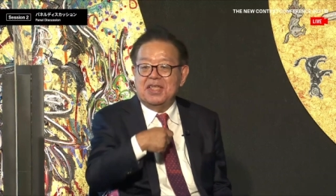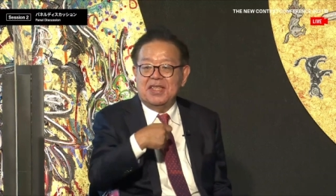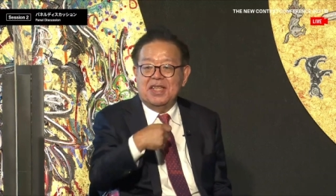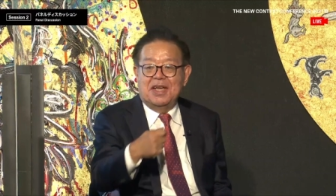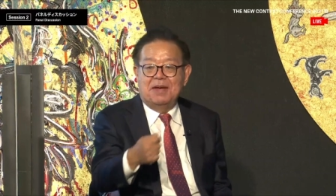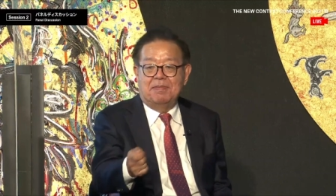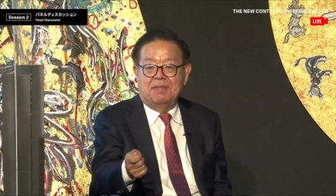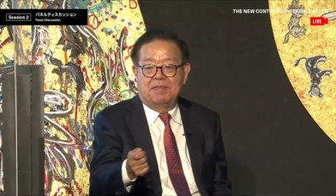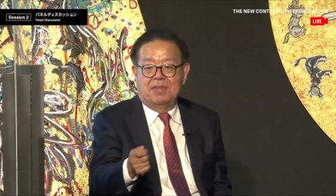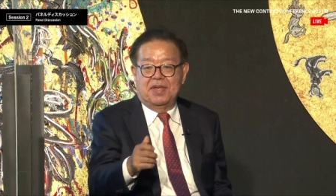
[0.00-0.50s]

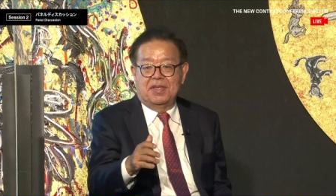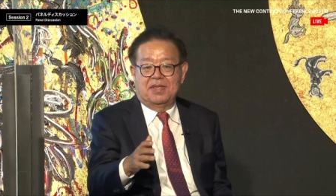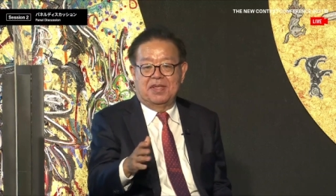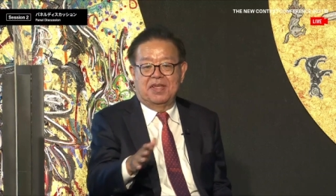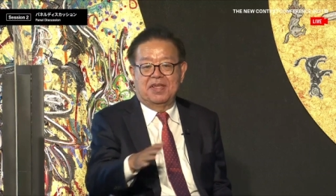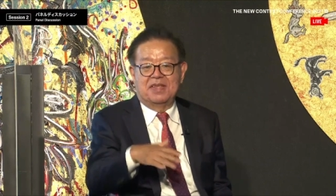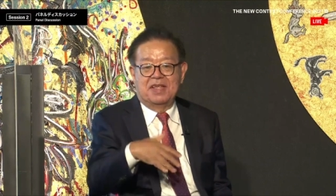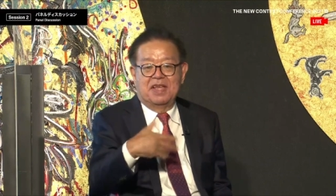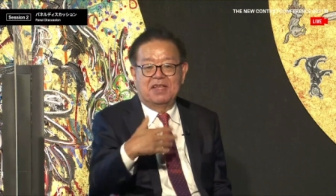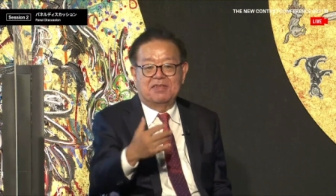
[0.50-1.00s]
up but
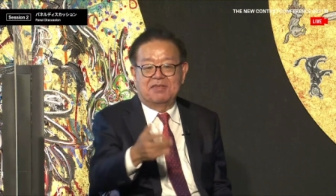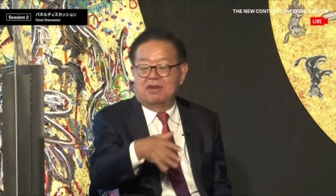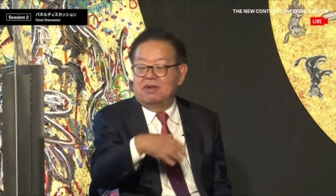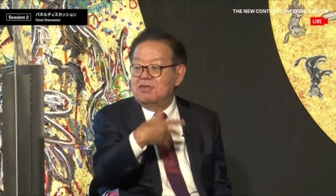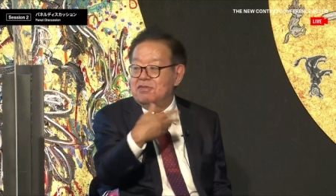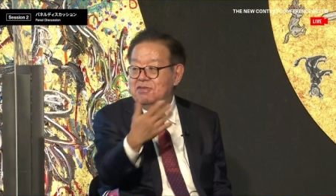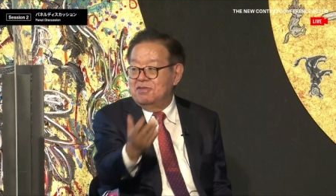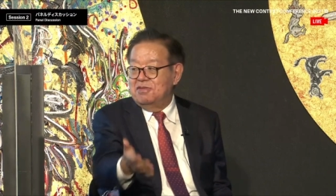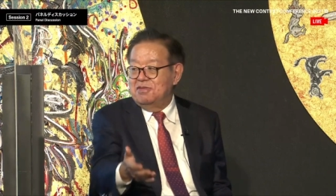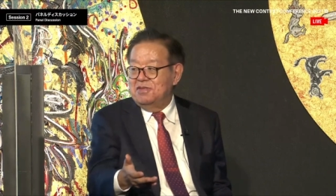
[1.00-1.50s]
not
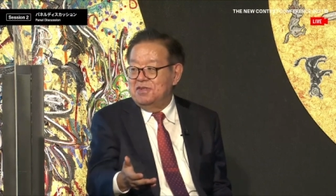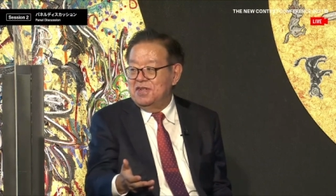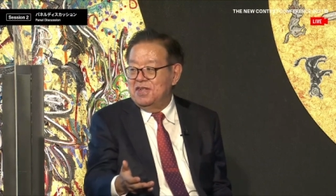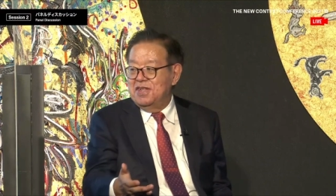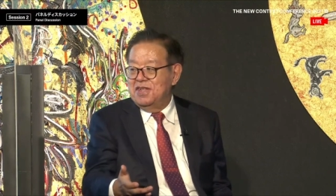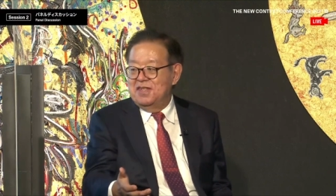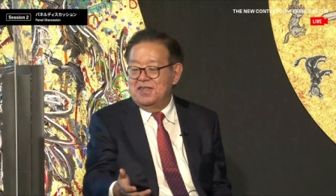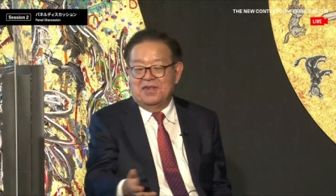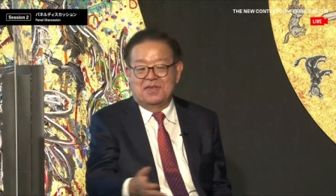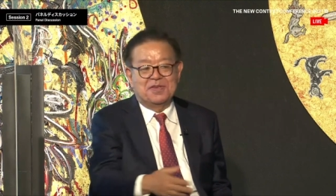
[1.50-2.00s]
conclude.
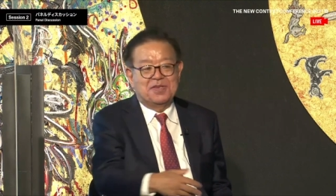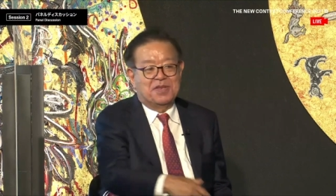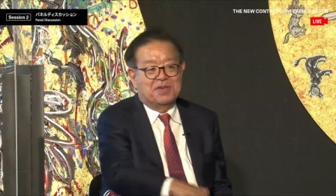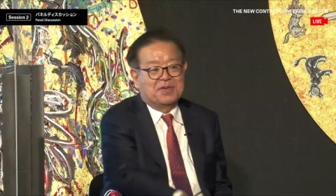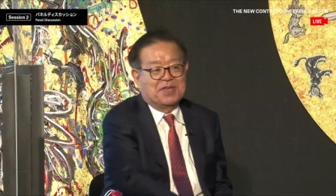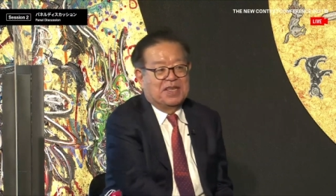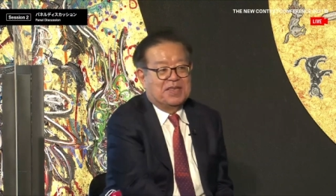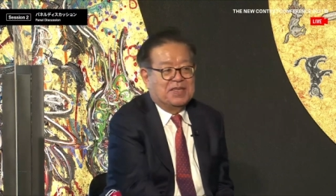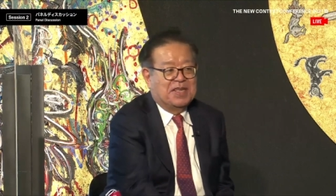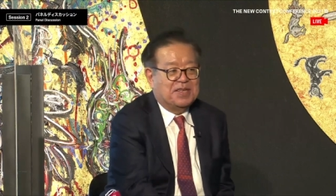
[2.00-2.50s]

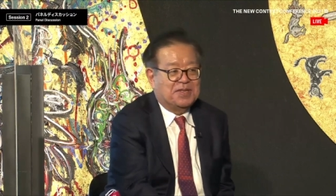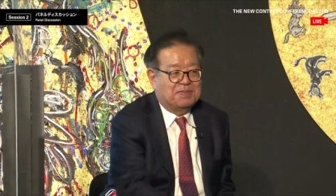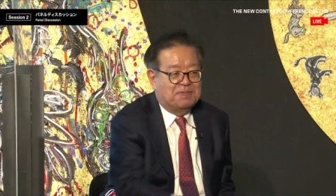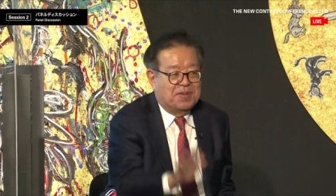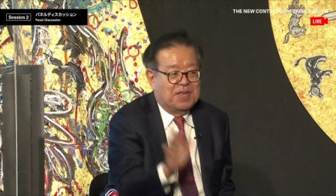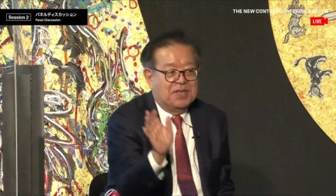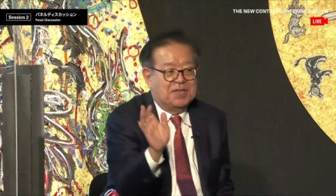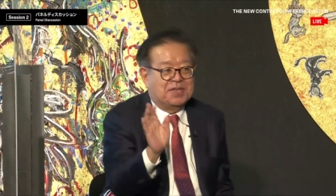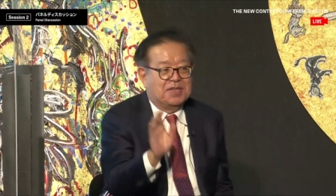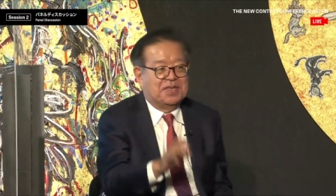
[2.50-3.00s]
That's
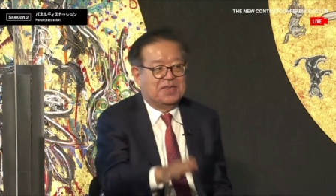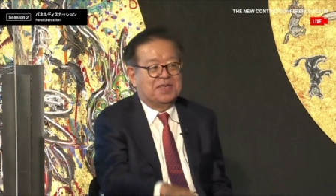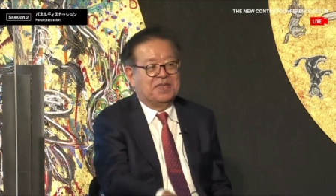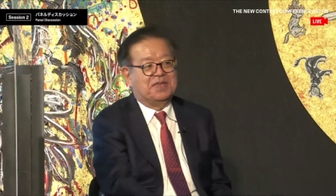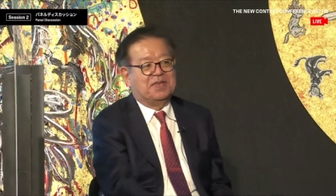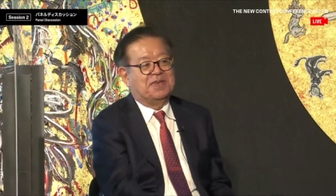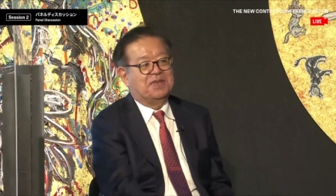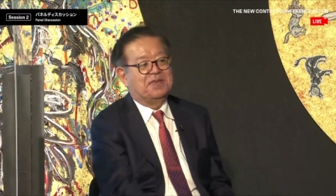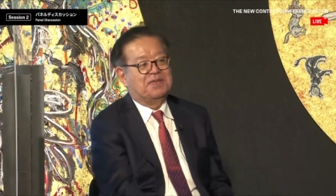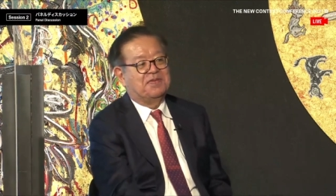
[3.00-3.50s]
basically
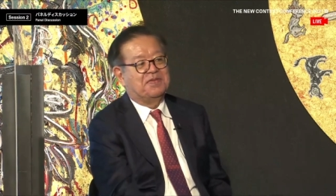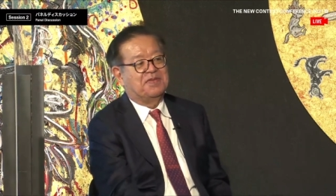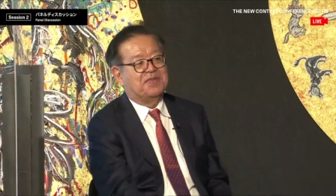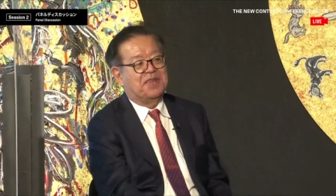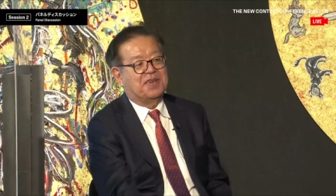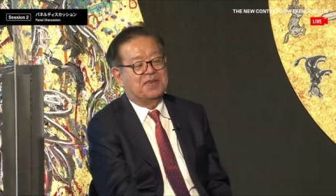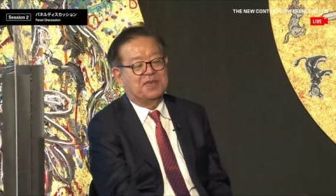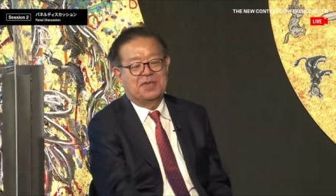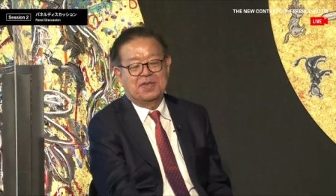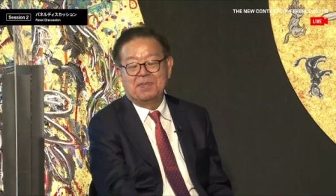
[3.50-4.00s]
the
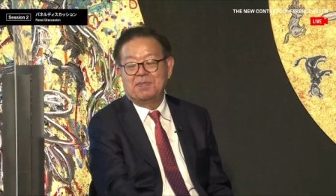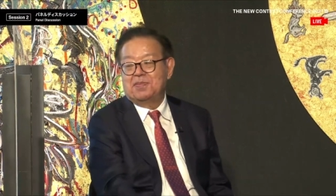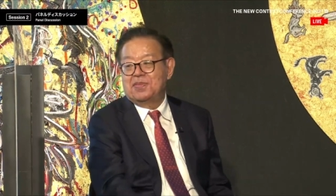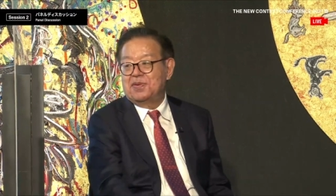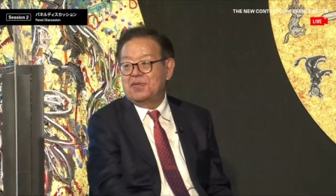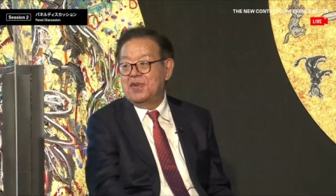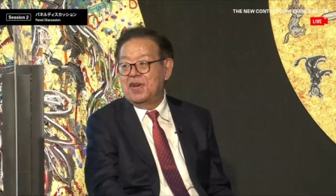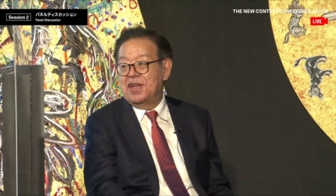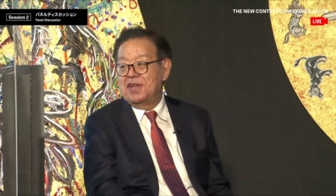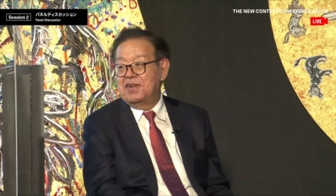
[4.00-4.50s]
very
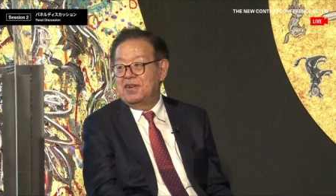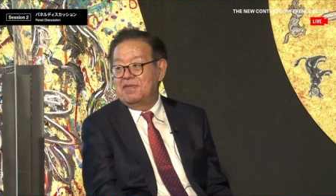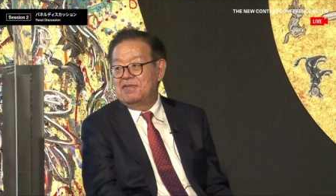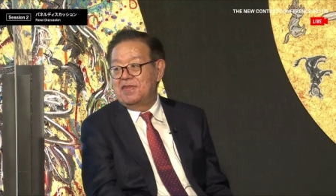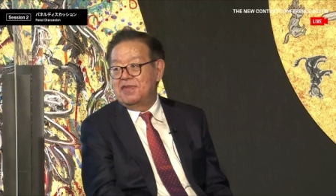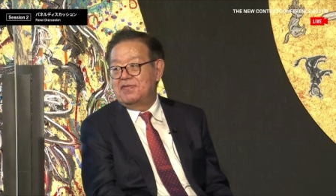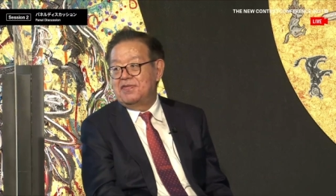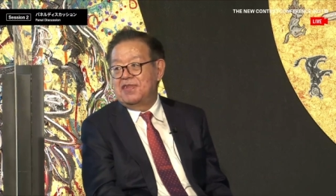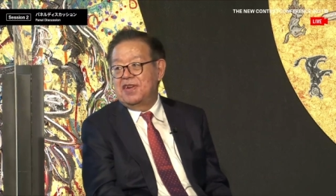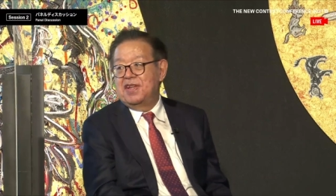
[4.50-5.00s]
simple way of
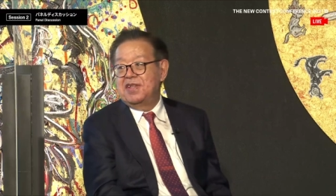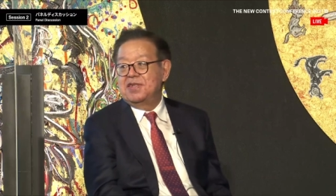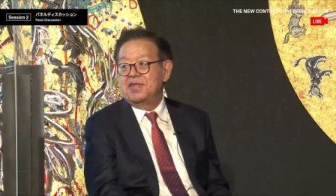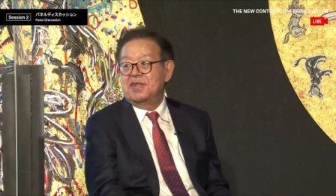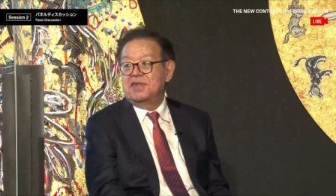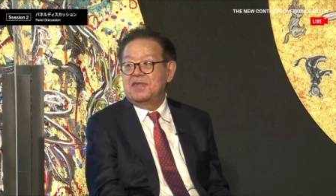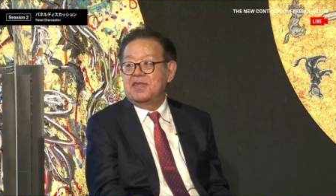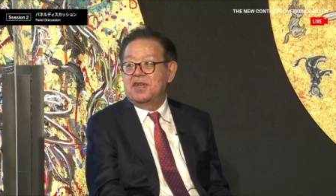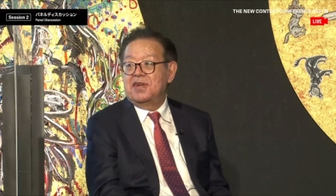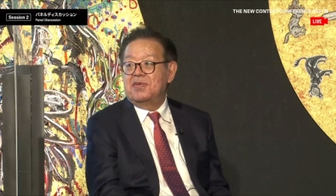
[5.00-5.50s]

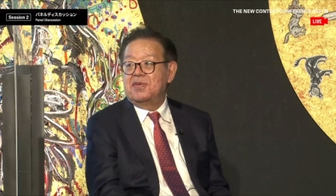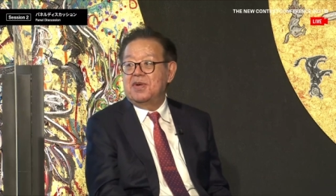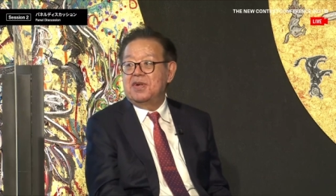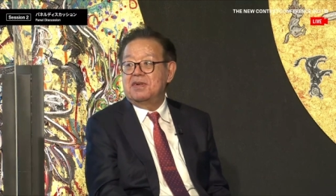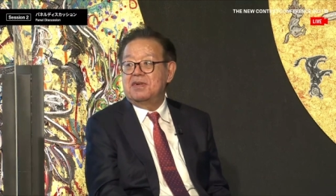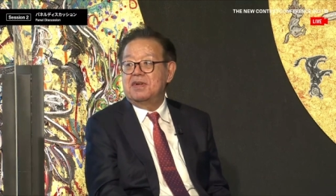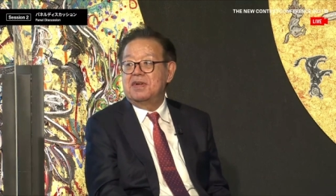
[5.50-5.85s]
phrasing their work.